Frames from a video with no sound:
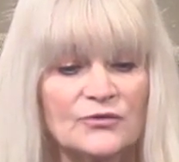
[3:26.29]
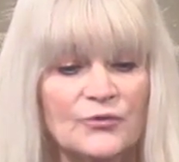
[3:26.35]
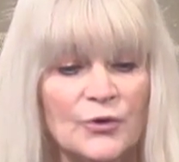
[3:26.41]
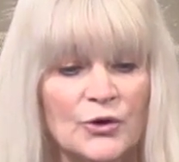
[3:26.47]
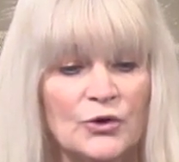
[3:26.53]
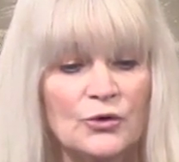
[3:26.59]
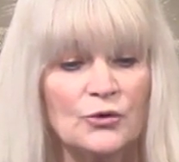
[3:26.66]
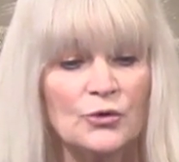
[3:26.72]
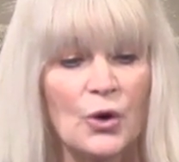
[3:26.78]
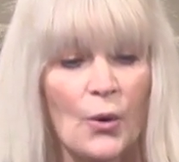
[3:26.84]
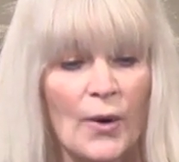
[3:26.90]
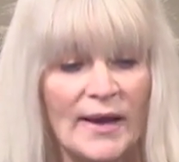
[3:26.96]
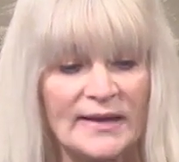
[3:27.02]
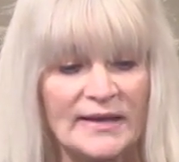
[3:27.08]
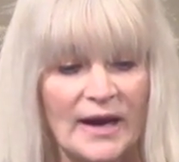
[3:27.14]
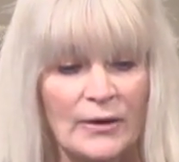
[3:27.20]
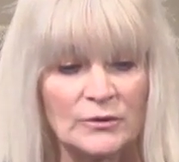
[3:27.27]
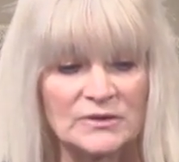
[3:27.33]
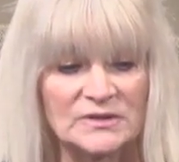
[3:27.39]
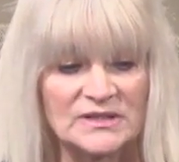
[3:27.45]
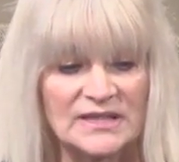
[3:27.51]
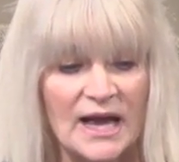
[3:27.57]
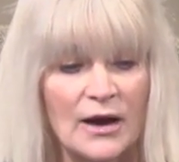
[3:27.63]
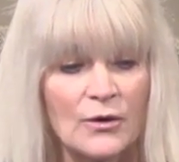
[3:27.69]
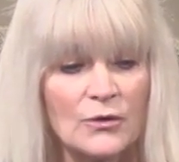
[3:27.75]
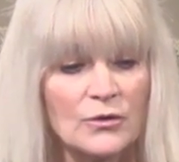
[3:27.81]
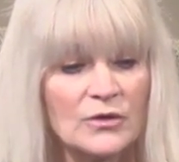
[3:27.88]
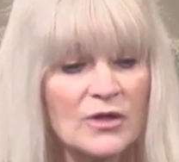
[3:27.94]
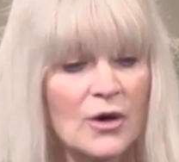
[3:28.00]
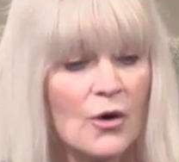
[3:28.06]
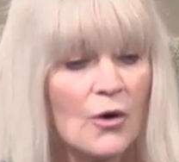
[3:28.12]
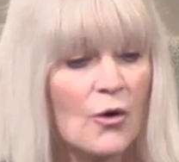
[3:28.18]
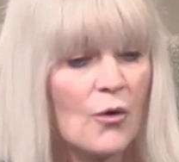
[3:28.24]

for you going down south